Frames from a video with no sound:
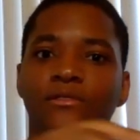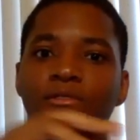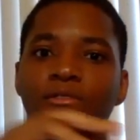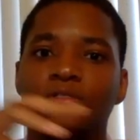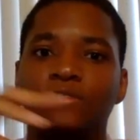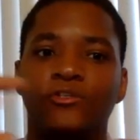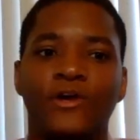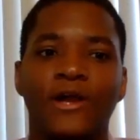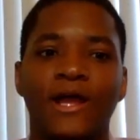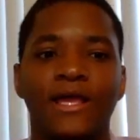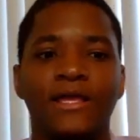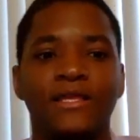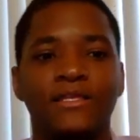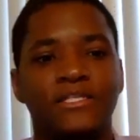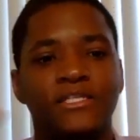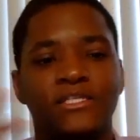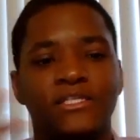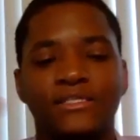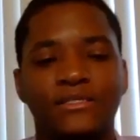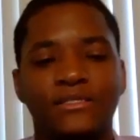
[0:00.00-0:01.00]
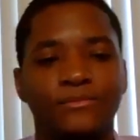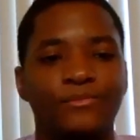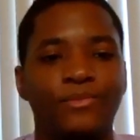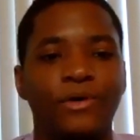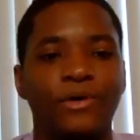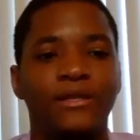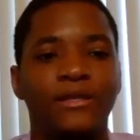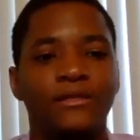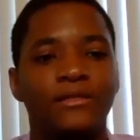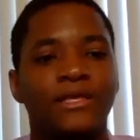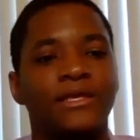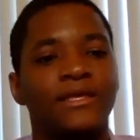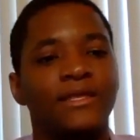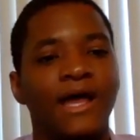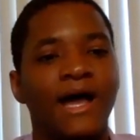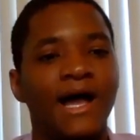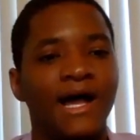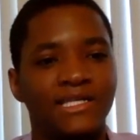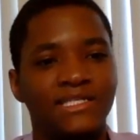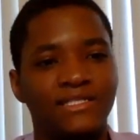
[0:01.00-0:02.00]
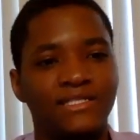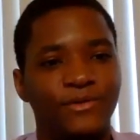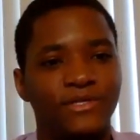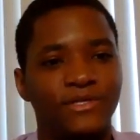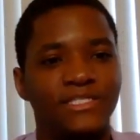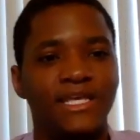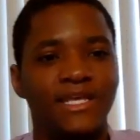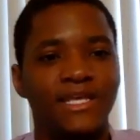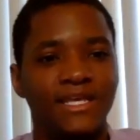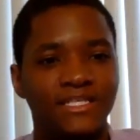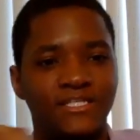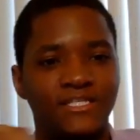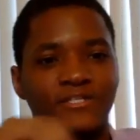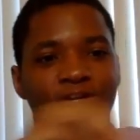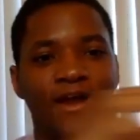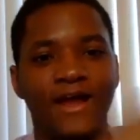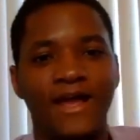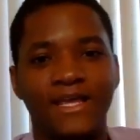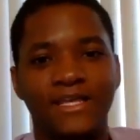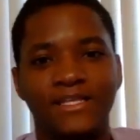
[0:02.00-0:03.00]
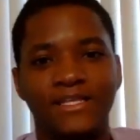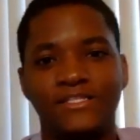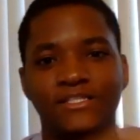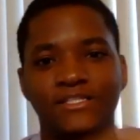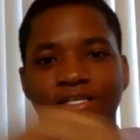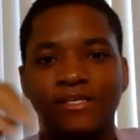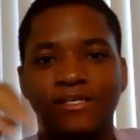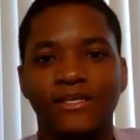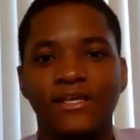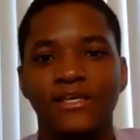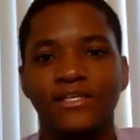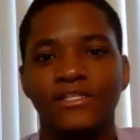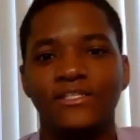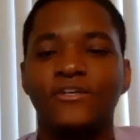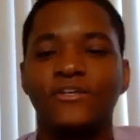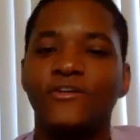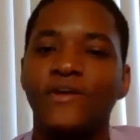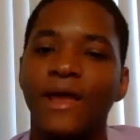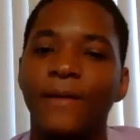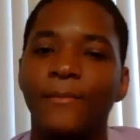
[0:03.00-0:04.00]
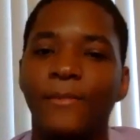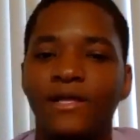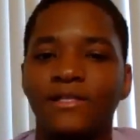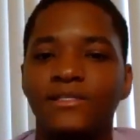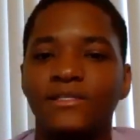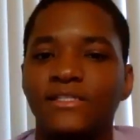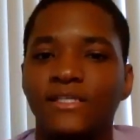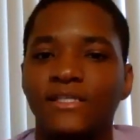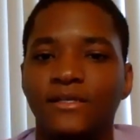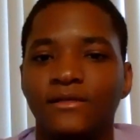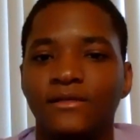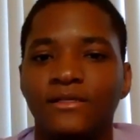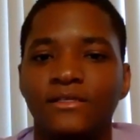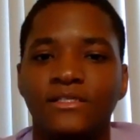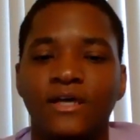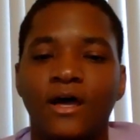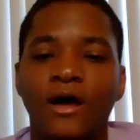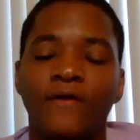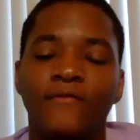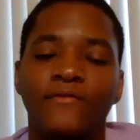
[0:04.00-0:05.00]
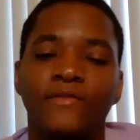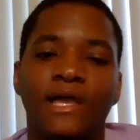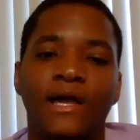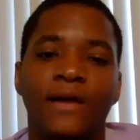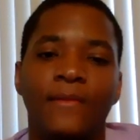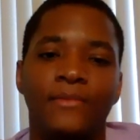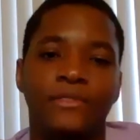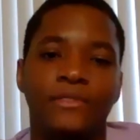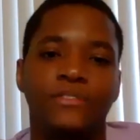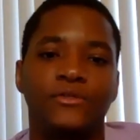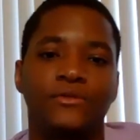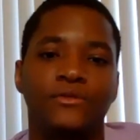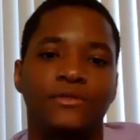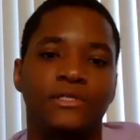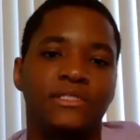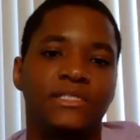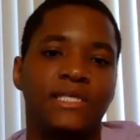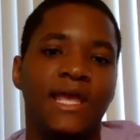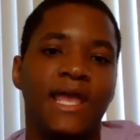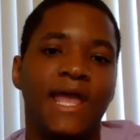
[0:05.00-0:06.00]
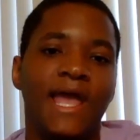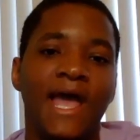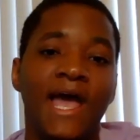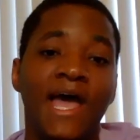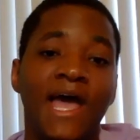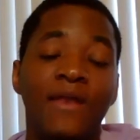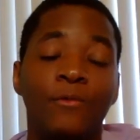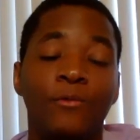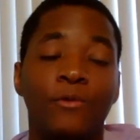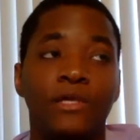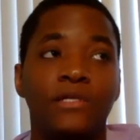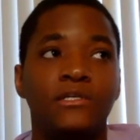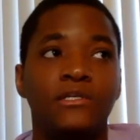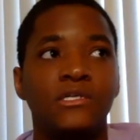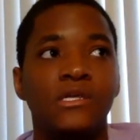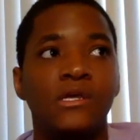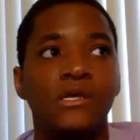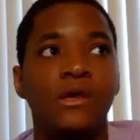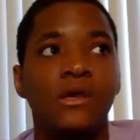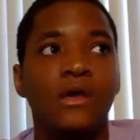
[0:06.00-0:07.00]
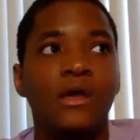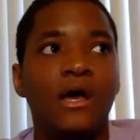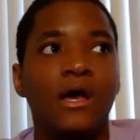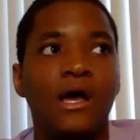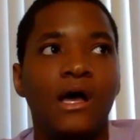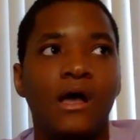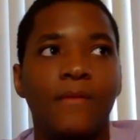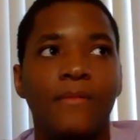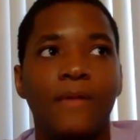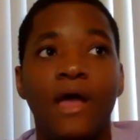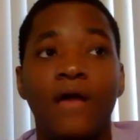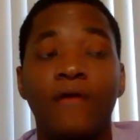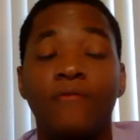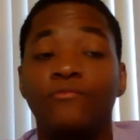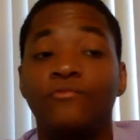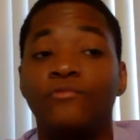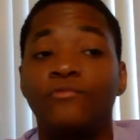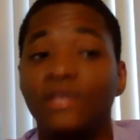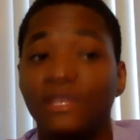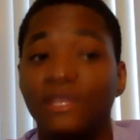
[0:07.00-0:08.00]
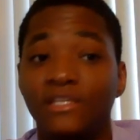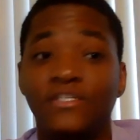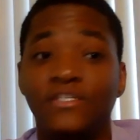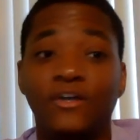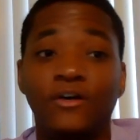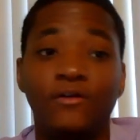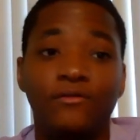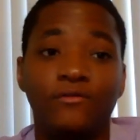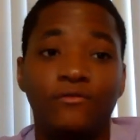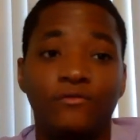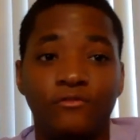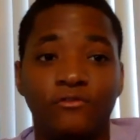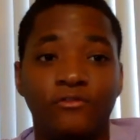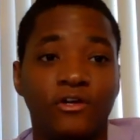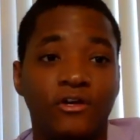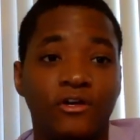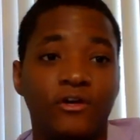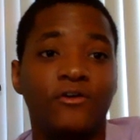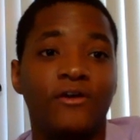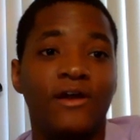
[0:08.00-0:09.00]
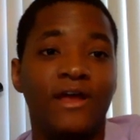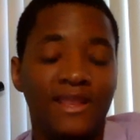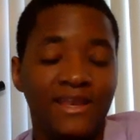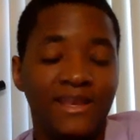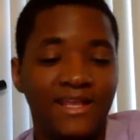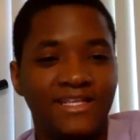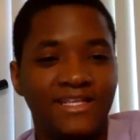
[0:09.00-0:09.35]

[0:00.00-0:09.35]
trying, just put like an octopus, I guess, trying to grab onto all the opportunities I had, which I really don't regret.